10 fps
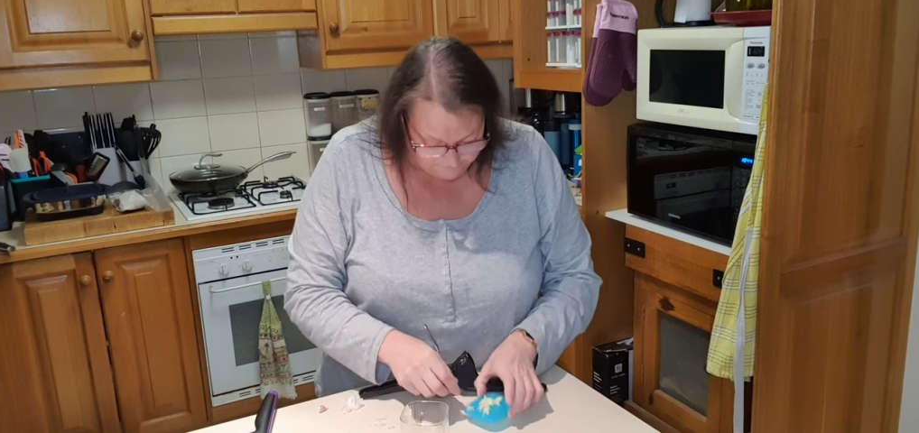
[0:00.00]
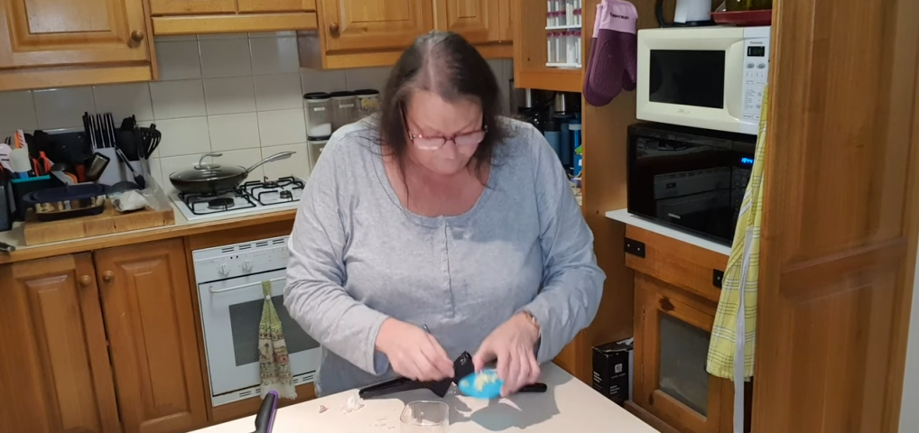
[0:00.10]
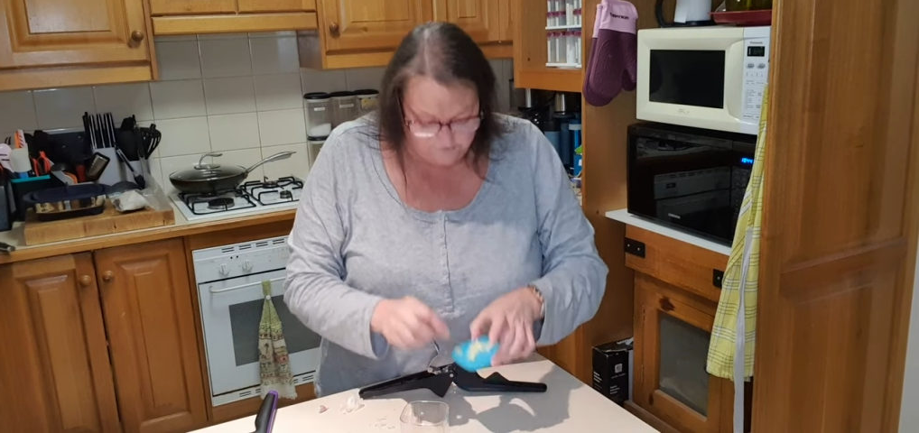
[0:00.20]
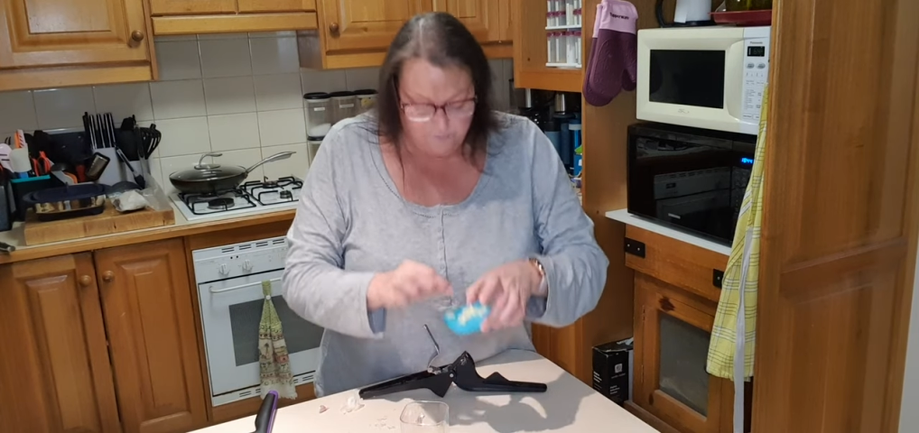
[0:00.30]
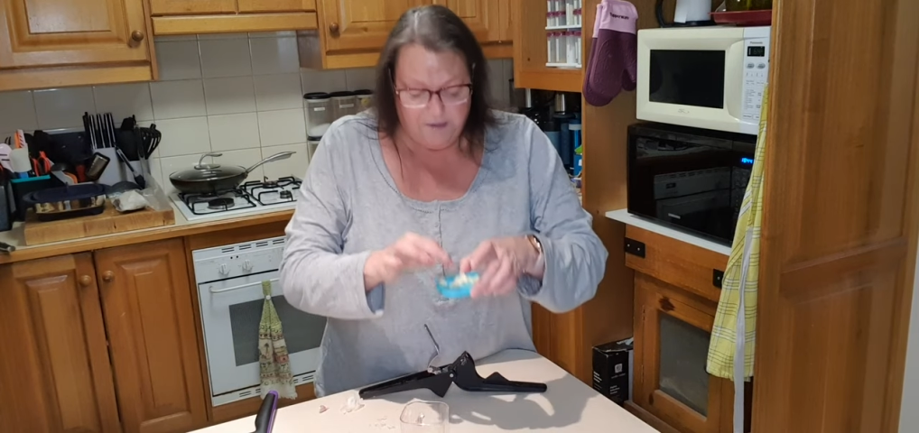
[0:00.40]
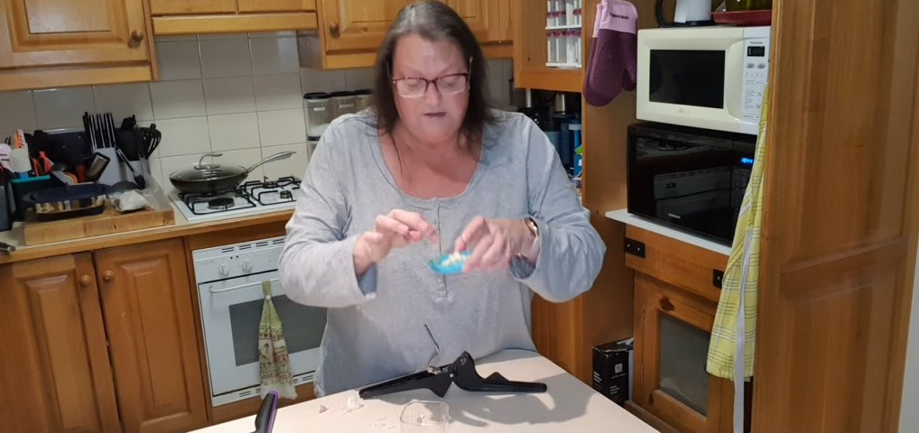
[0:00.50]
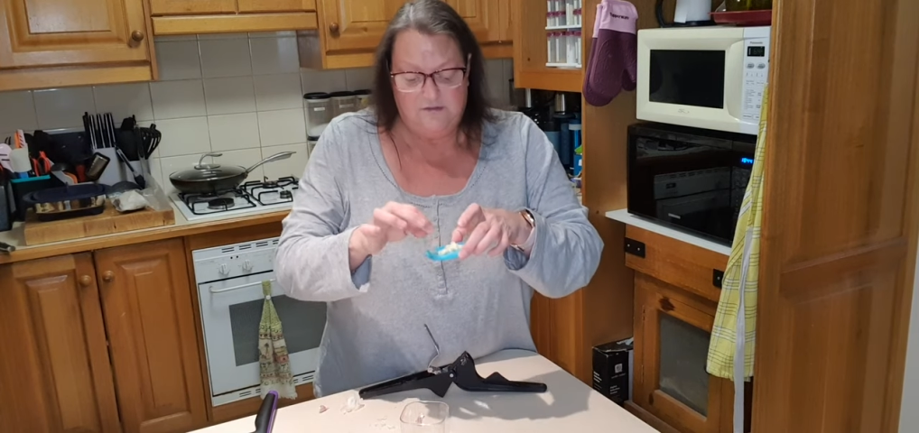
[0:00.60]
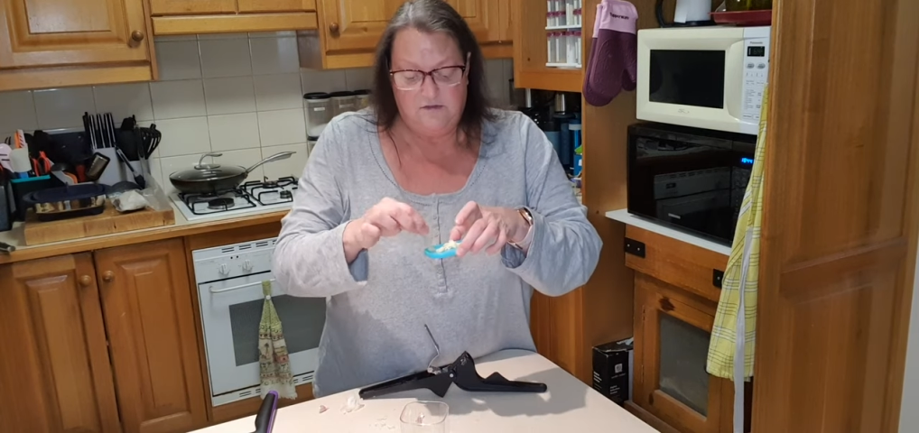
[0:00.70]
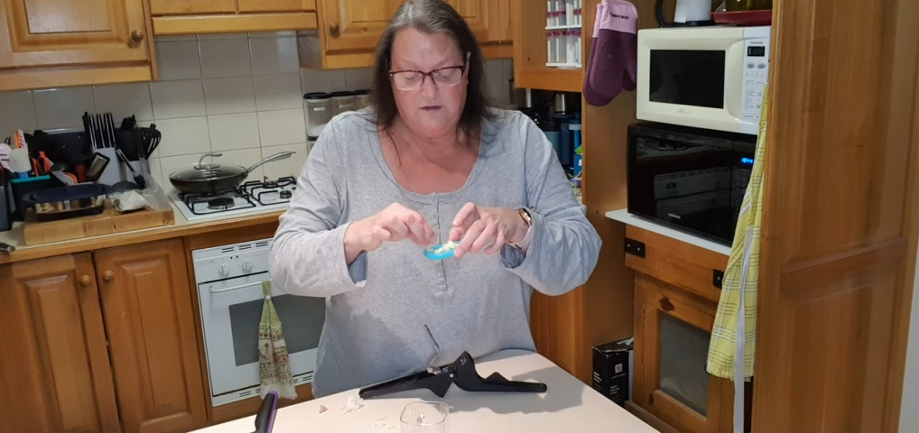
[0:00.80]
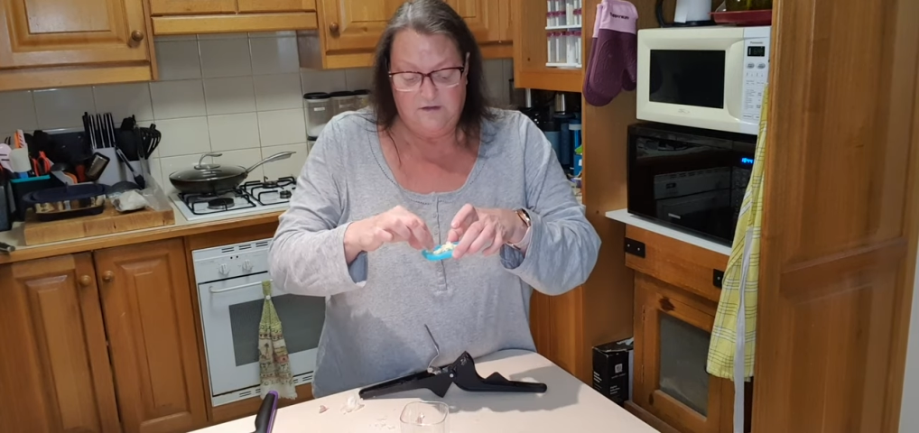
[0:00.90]
there
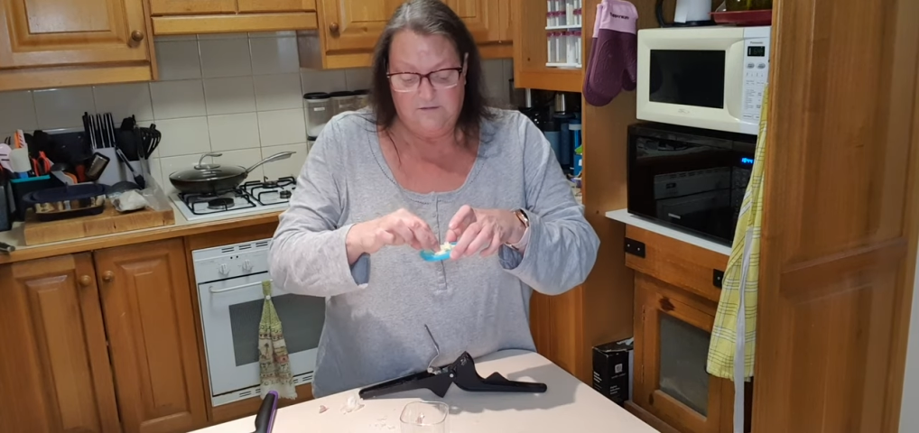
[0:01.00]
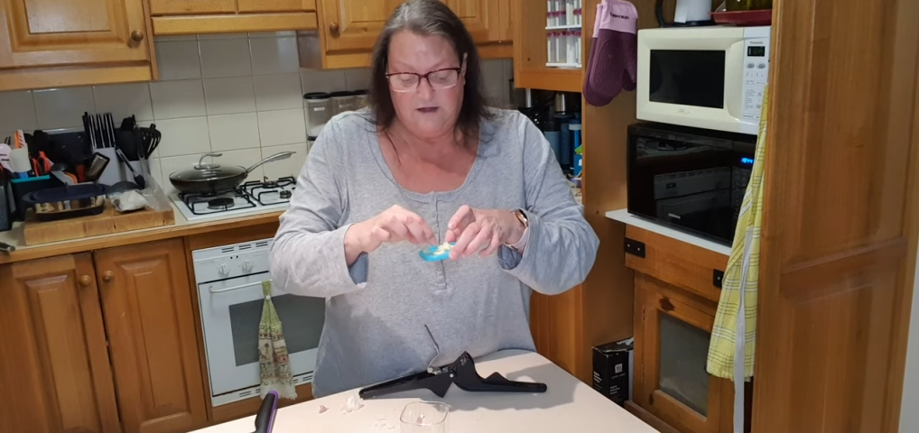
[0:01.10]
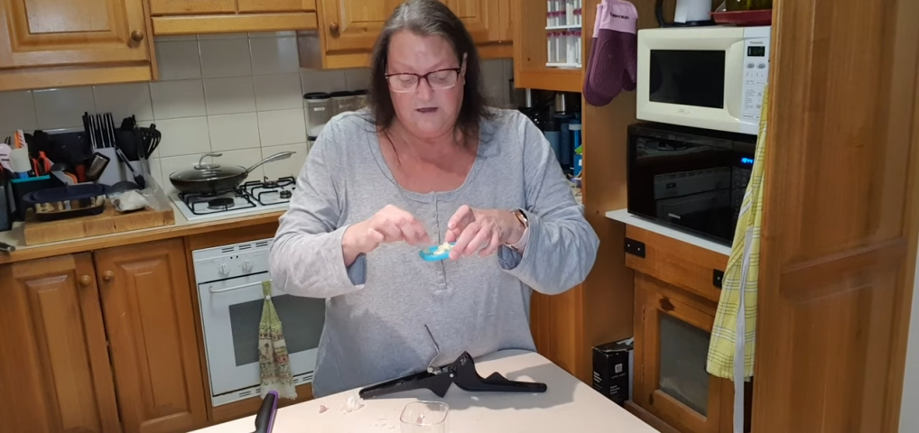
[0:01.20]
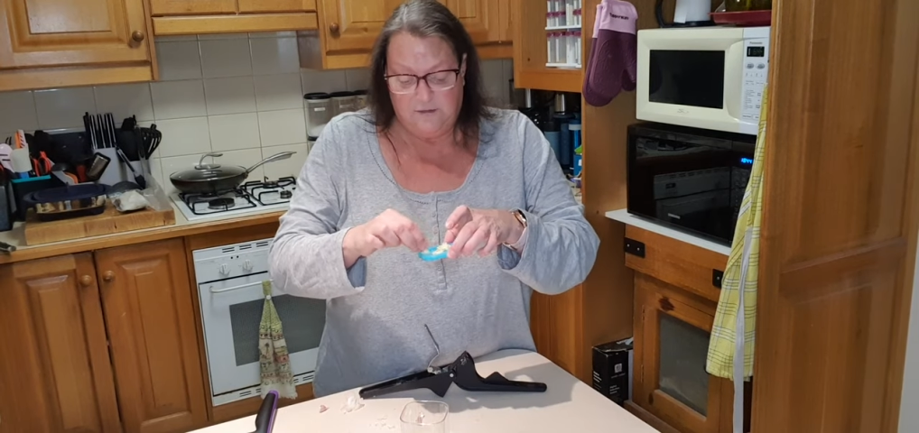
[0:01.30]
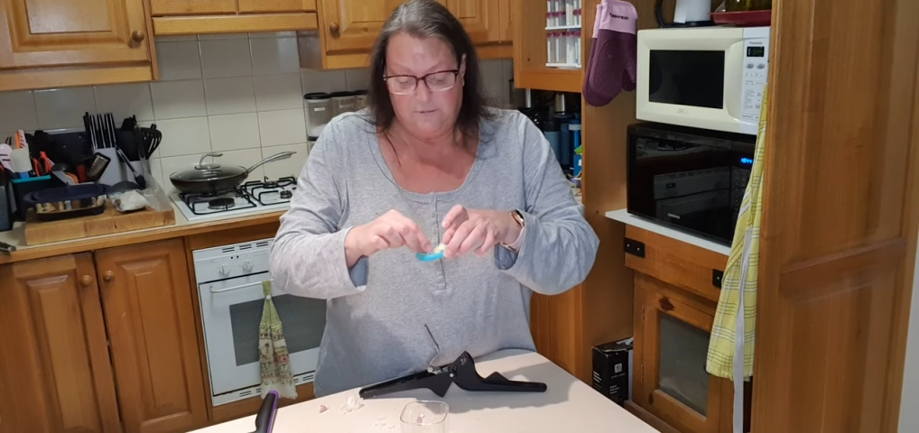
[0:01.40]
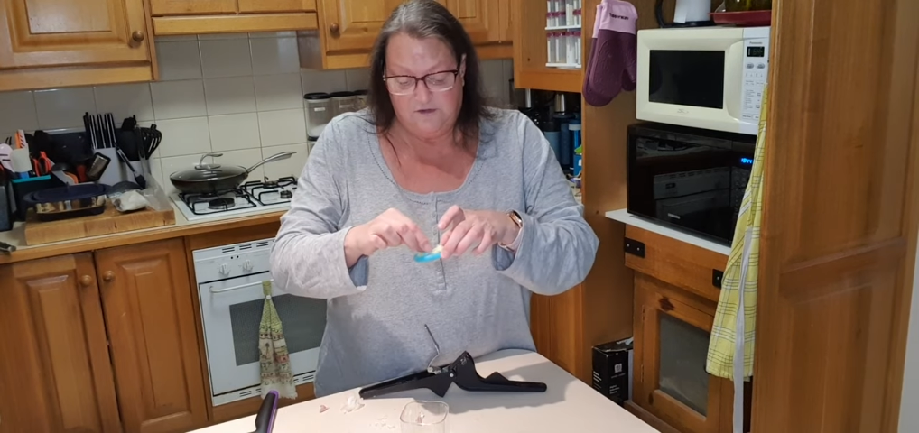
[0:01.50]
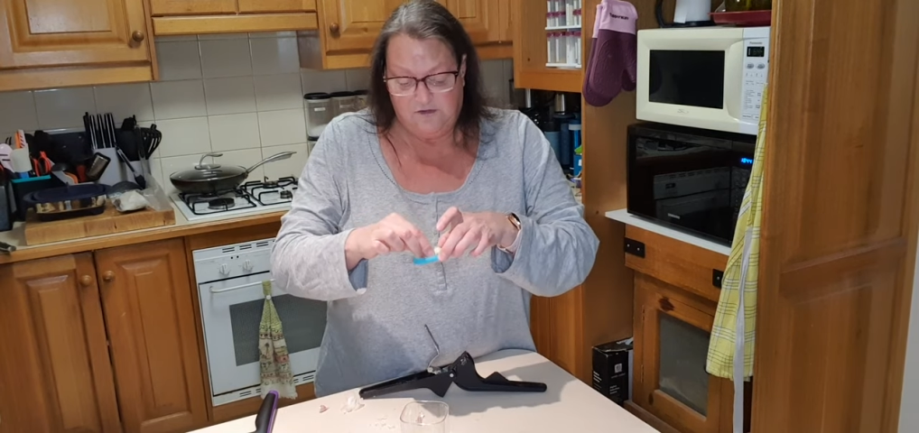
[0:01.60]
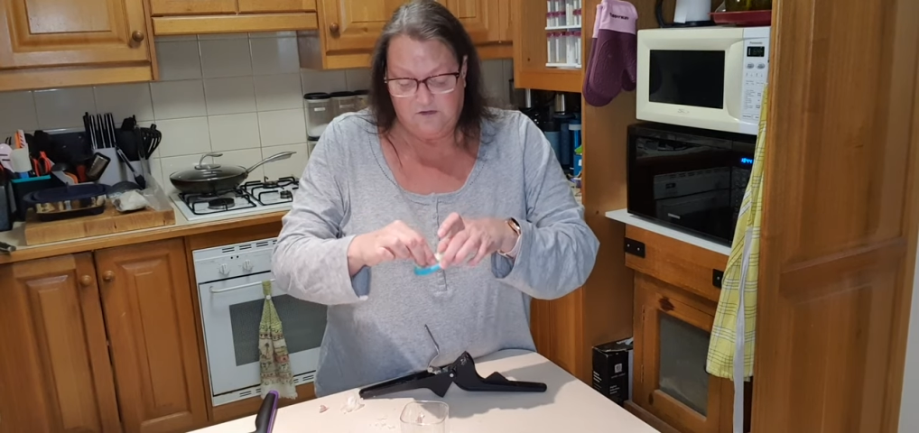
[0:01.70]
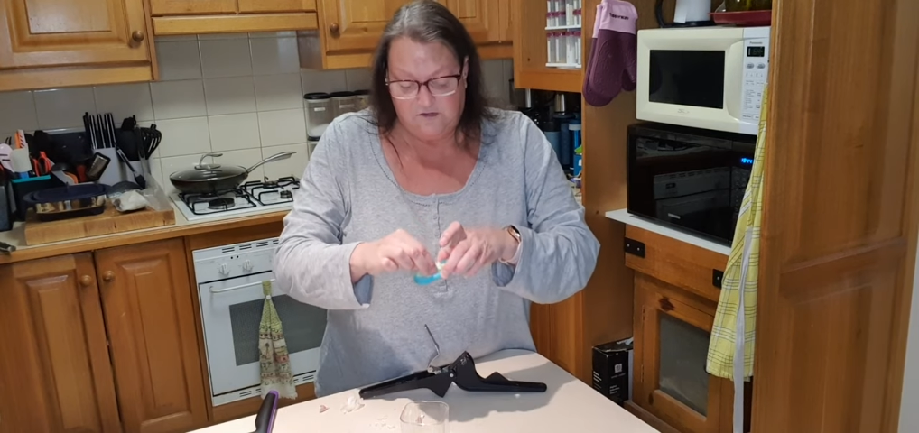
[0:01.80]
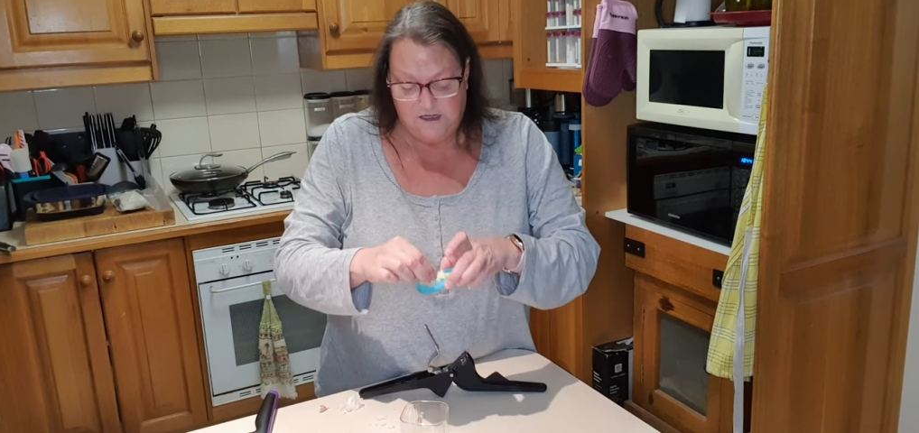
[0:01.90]
are little bits
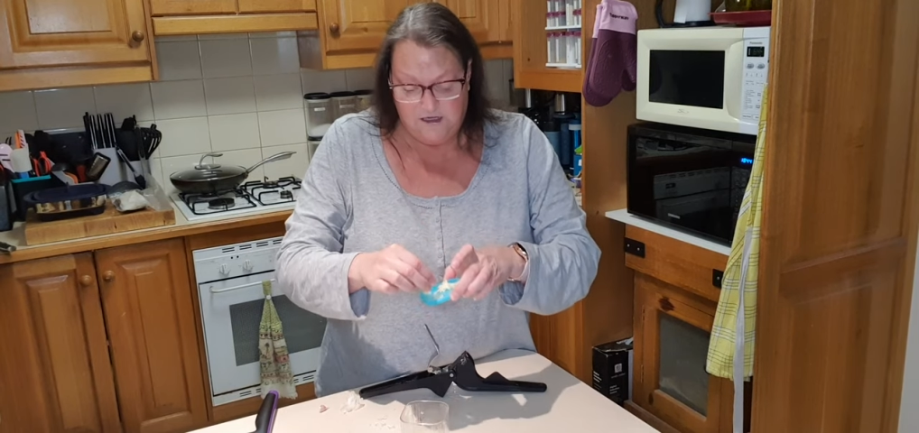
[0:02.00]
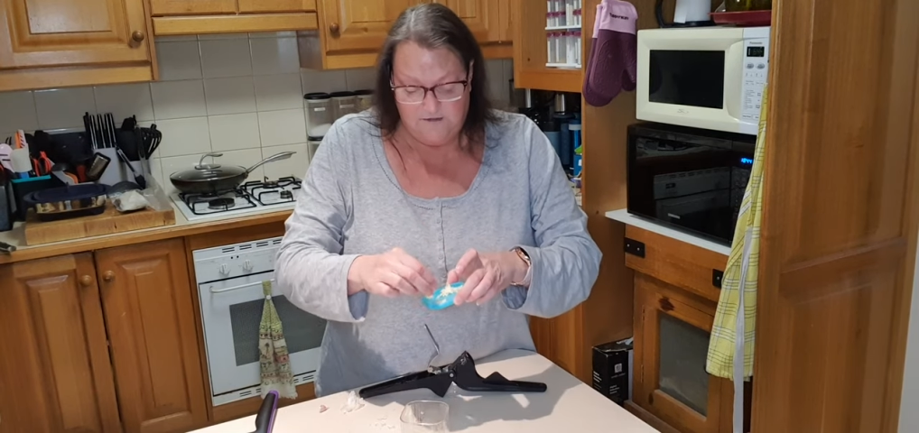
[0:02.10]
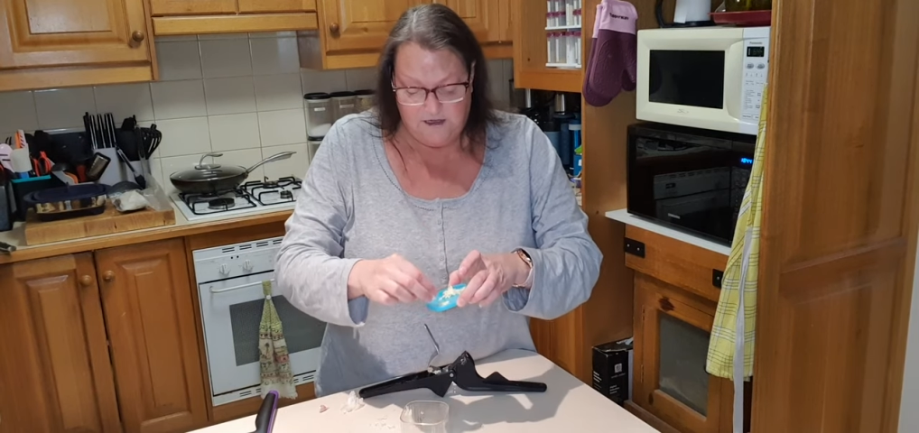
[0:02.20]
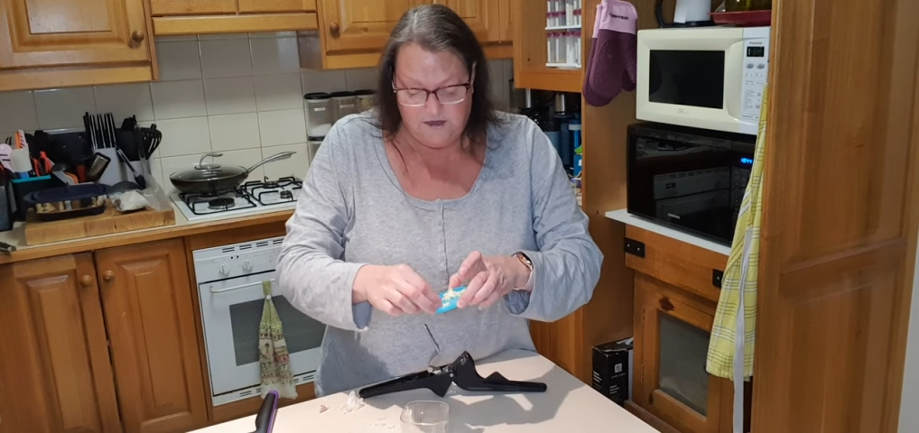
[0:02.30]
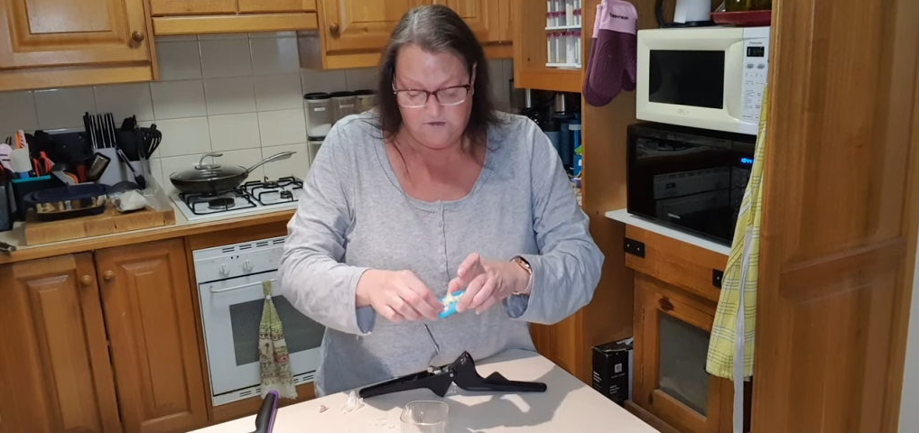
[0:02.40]
of skin in there,